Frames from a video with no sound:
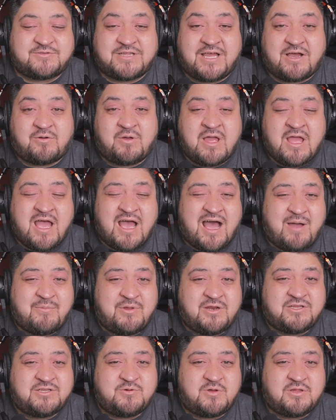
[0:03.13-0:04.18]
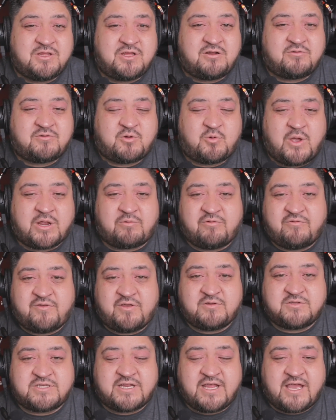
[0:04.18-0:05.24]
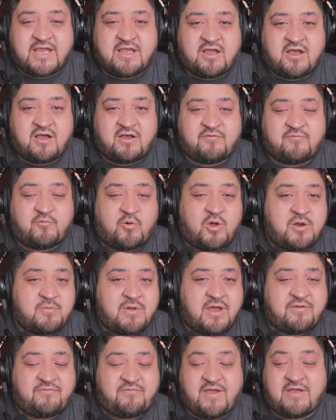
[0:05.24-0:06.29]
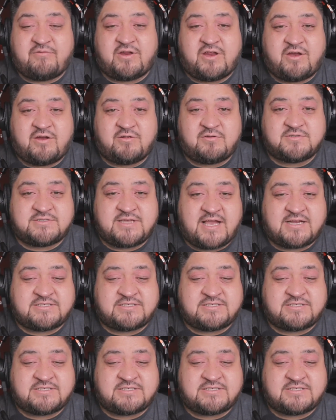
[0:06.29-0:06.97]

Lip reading: Now, I'm going to do a little quick review today of one of my favorite heroes.